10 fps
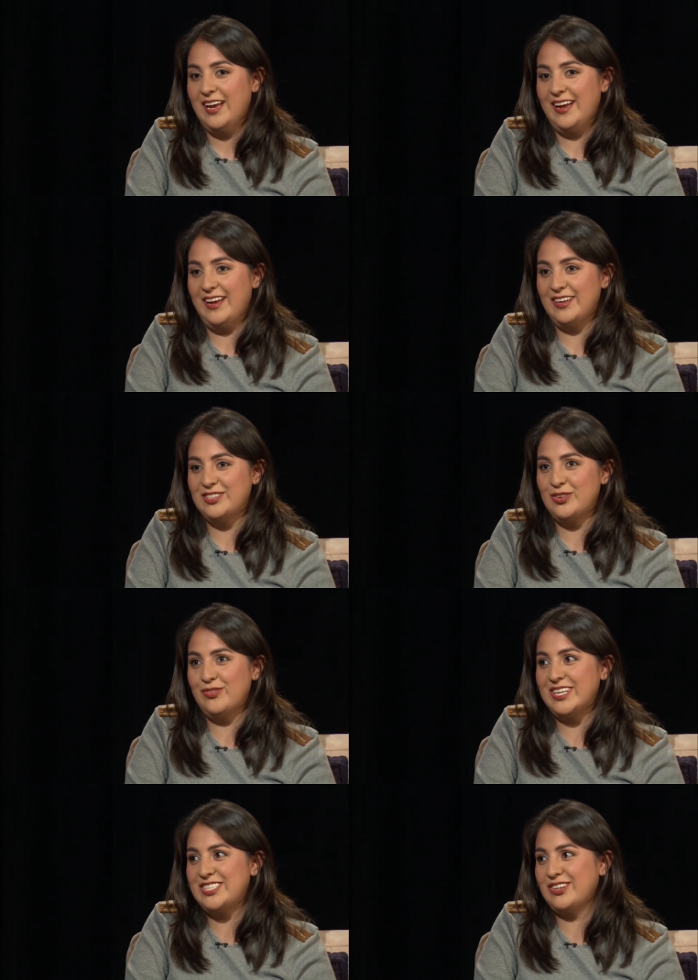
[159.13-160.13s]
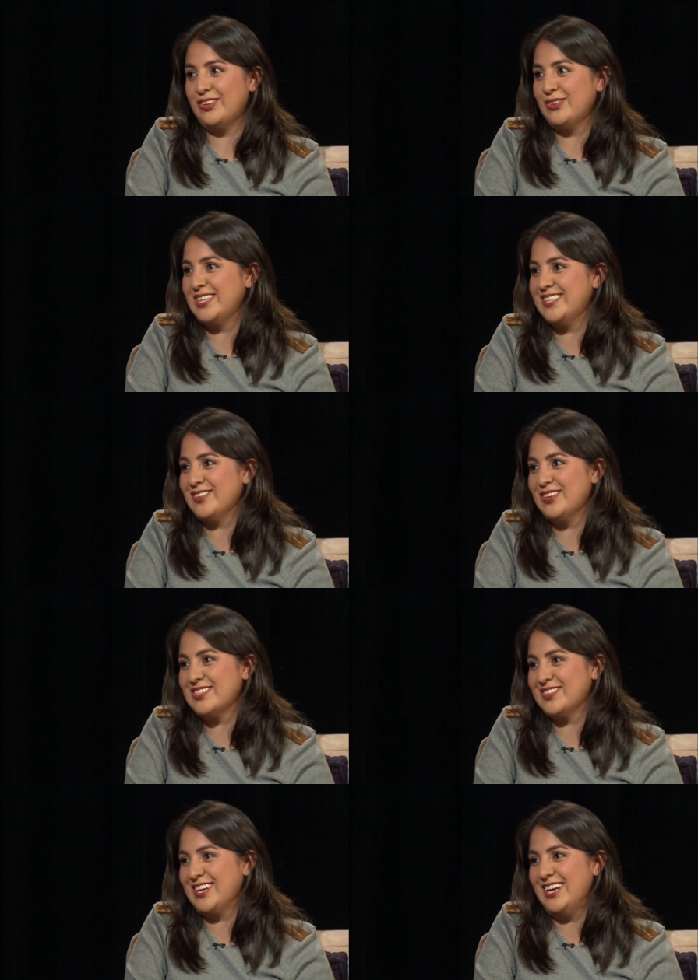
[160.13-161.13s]
uh, to venture all the way to the
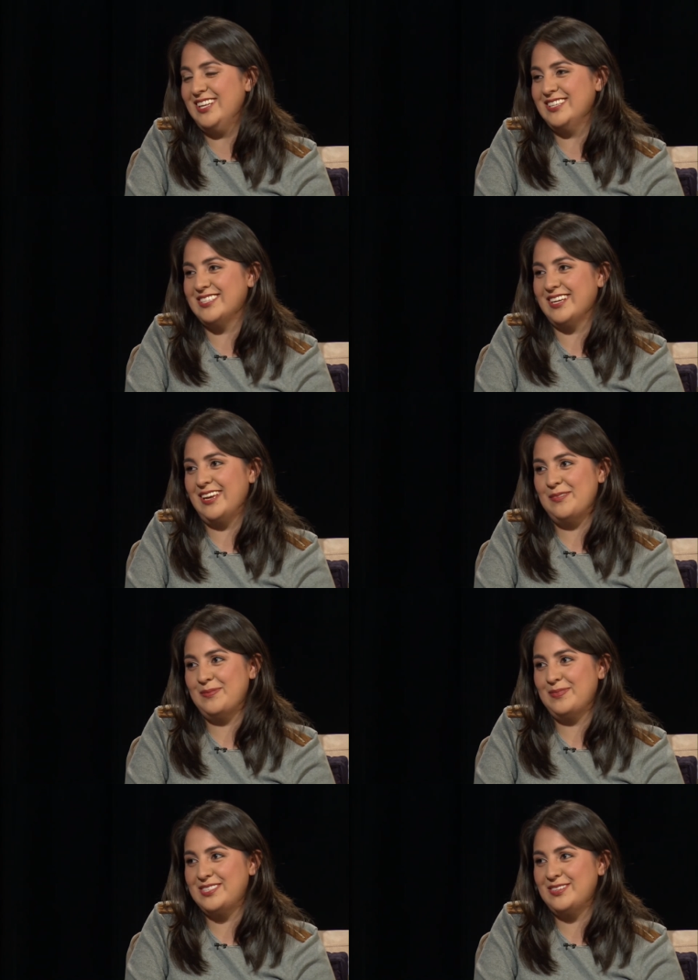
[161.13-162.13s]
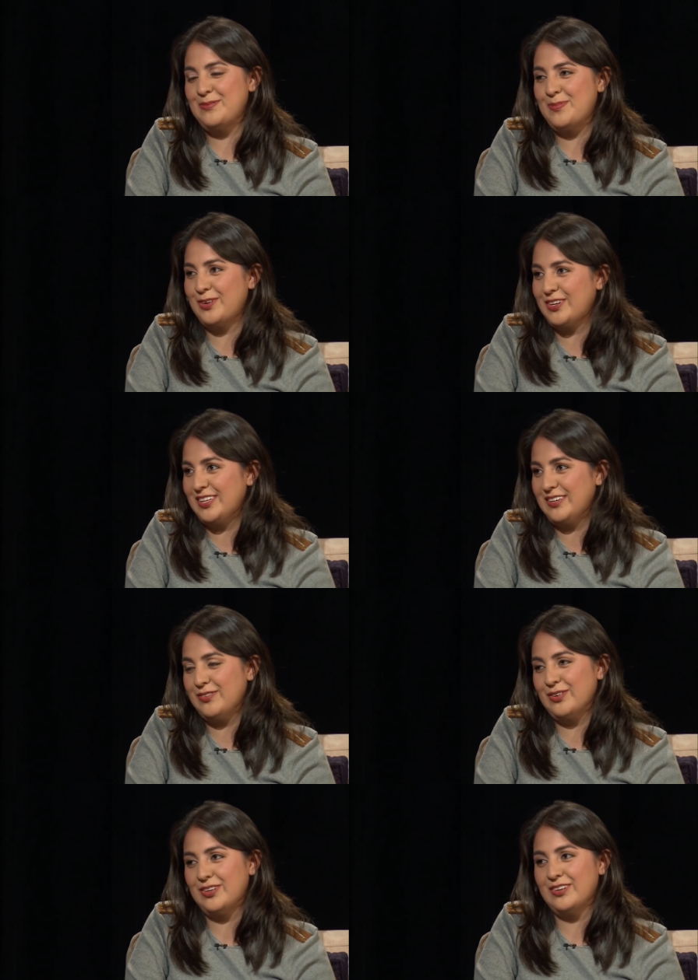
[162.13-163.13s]
West for college. I came yeah. to Berkeley
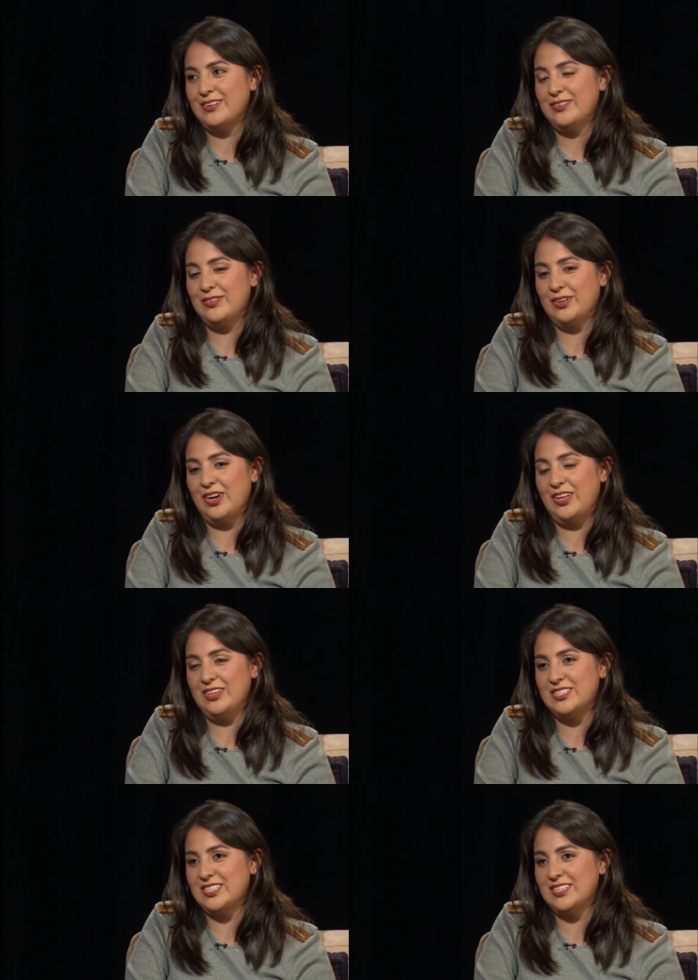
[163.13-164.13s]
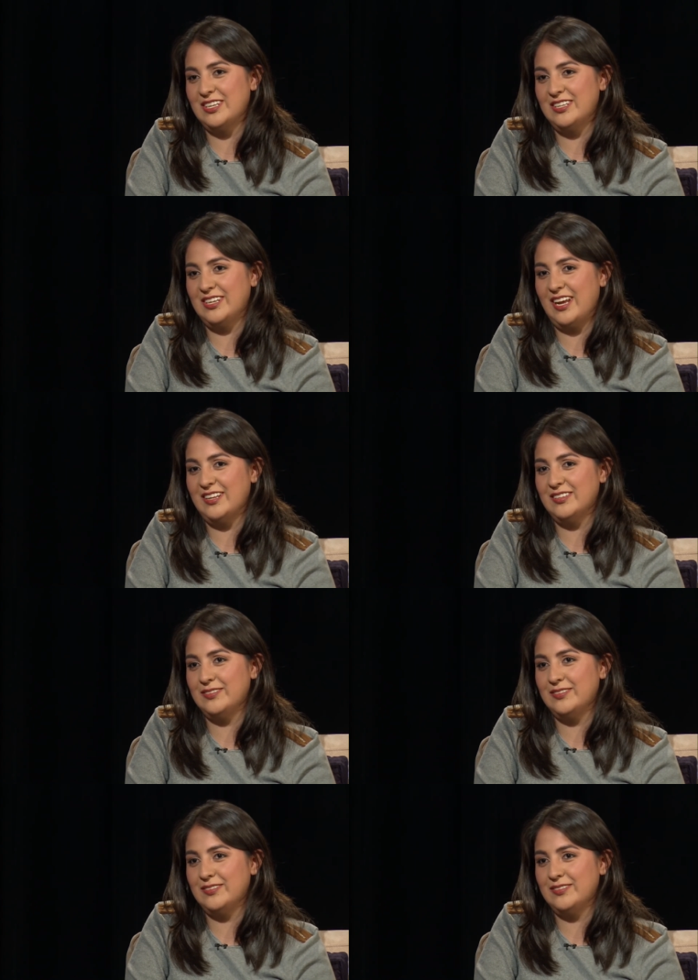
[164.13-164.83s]
for, for college and, and kind of